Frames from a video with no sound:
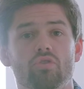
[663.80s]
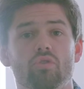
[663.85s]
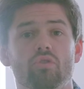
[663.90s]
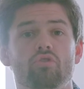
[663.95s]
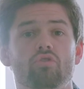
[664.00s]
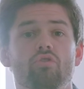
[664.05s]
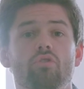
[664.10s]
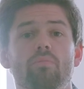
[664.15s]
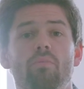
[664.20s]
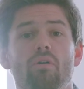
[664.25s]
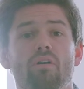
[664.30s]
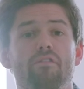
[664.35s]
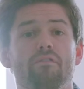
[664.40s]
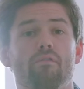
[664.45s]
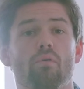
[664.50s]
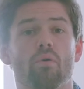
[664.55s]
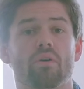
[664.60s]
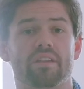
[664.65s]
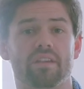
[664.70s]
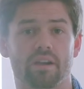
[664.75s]
to a 2.4
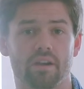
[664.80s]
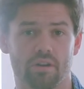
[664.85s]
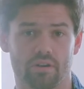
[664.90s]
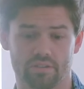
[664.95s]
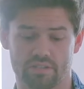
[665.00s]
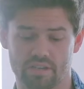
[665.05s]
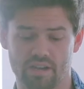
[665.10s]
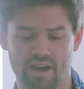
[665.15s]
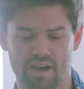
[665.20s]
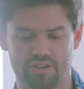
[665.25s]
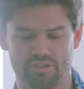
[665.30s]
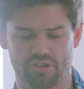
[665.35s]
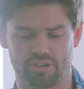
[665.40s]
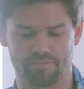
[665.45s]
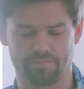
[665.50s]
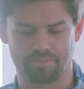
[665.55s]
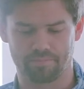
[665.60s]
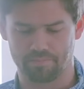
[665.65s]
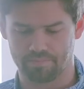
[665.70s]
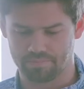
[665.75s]
gigahertz
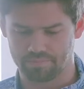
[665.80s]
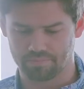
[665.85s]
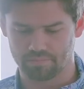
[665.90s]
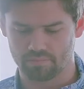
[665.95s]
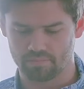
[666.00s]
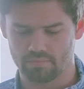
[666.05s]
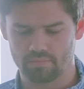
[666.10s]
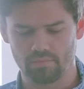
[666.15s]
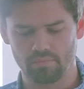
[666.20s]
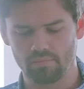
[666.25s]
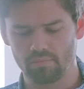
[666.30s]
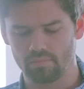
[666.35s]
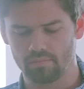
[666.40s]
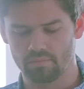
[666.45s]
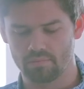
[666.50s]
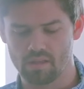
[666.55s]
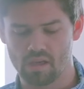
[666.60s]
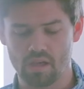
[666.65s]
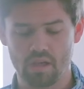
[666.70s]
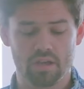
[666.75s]
connection.
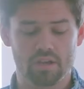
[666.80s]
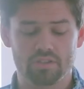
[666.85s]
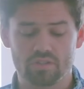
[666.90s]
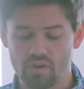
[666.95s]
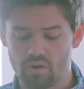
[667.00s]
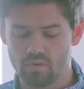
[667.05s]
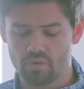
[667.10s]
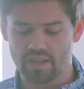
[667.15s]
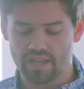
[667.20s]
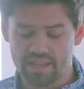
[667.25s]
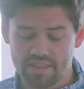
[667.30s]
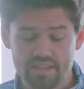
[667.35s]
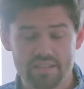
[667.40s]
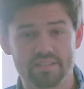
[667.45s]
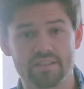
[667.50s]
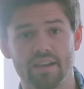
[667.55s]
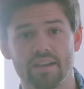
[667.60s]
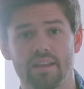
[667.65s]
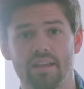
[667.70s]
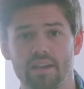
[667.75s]
So in this
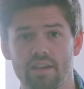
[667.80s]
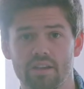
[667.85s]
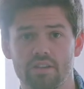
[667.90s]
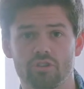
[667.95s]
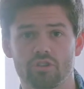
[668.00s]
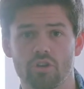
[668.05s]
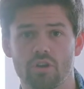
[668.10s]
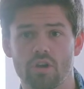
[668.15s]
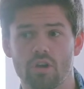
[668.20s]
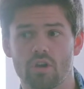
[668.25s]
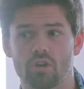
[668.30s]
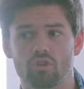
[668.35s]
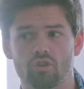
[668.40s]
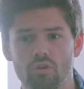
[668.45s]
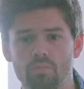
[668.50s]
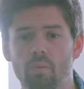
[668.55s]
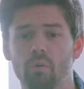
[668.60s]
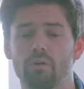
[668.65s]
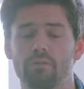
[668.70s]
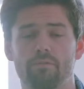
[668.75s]
day and age,
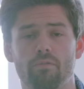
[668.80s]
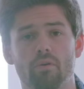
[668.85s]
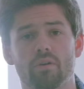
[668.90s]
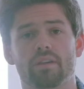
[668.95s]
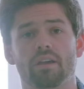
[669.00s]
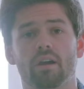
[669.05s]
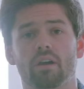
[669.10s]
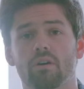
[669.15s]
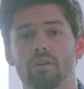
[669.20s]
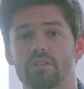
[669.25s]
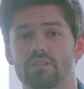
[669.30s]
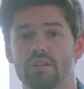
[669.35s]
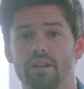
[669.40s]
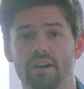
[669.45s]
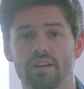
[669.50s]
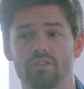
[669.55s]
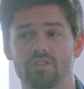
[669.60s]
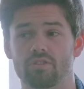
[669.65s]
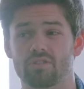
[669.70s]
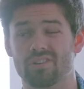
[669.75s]
2.4 gigahertz
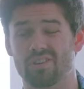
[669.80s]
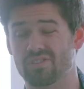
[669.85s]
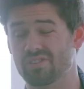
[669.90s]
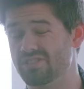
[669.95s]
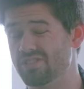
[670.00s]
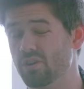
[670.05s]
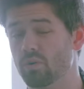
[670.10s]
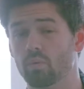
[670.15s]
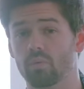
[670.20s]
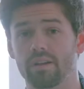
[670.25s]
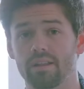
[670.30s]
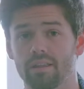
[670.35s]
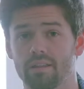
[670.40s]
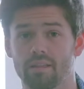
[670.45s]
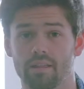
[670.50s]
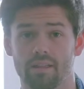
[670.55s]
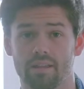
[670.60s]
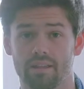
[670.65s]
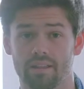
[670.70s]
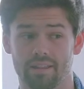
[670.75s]
connections are still
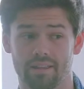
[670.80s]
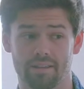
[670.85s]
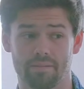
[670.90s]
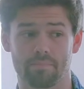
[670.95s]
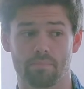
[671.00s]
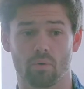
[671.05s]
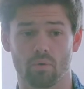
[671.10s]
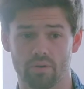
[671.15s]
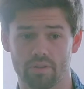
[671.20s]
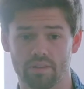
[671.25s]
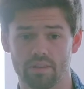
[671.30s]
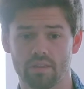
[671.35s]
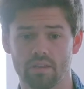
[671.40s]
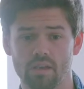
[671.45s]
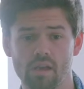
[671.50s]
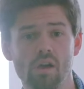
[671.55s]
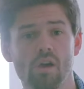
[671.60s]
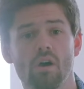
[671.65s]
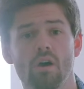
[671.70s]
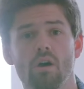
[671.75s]
really, really
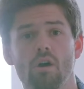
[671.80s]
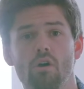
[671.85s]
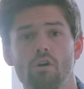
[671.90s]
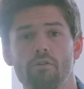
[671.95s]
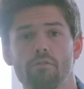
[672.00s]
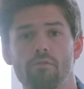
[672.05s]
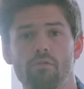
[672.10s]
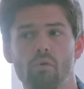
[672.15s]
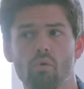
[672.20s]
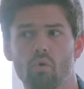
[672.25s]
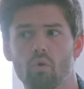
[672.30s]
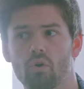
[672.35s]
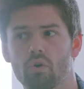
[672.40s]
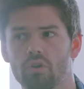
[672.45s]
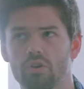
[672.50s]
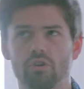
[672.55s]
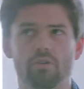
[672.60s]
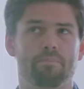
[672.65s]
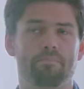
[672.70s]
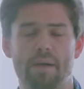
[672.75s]
important for
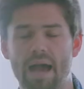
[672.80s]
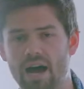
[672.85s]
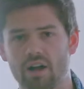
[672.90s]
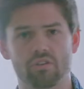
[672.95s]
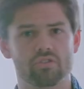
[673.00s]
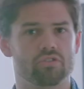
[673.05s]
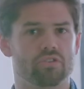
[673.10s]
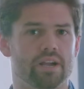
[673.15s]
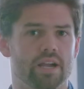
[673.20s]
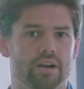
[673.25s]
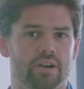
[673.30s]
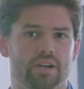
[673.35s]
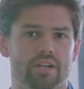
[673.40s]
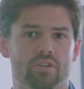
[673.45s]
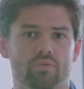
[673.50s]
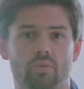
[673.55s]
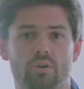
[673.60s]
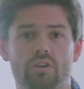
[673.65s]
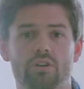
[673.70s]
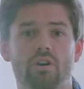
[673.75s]
your boundary
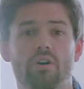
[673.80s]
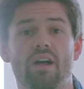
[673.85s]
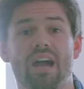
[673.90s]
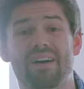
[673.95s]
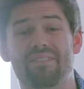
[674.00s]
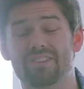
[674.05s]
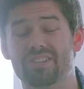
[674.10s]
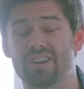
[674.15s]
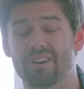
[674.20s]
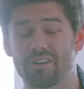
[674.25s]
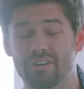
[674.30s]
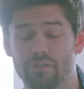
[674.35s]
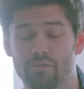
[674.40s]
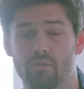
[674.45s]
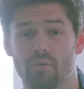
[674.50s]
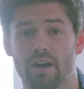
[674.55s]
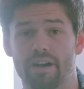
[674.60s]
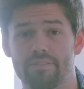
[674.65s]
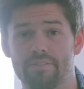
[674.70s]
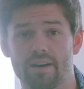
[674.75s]
areas where you don't have a ton of
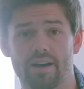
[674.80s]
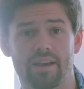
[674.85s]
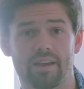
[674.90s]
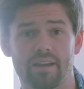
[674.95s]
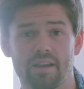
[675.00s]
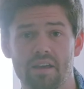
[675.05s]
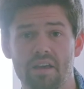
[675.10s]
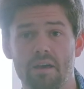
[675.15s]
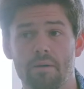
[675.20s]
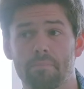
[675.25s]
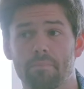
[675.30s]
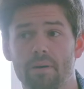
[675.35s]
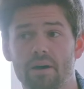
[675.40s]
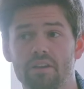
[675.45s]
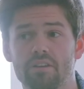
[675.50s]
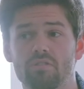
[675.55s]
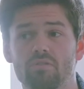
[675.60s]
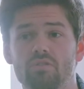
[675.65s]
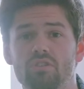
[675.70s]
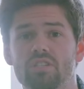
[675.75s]
Wi-Fi,
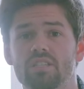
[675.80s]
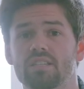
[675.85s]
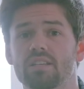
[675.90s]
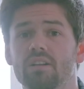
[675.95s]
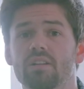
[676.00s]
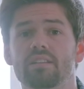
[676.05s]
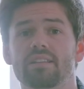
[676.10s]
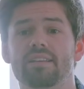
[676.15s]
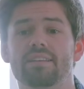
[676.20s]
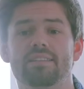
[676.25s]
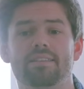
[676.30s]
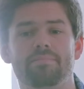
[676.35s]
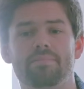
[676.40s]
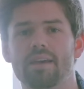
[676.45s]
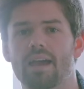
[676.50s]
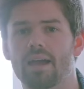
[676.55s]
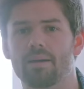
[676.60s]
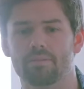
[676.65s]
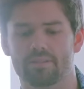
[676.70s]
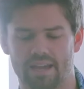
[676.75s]
but you still need to
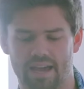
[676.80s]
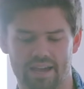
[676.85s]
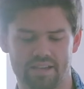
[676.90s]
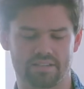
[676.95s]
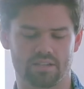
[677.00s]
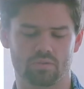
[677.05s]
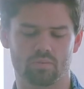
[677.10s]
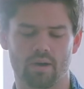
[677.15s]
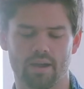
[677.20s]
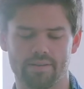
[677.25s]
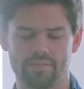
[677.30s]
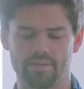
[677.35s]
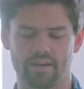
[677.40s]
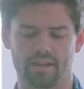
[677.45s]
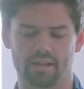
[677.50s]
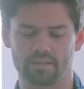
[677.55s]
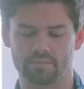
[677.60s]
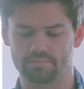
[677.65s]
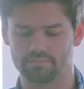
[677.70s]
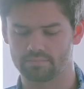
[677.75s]
be able to access Wi-Fi.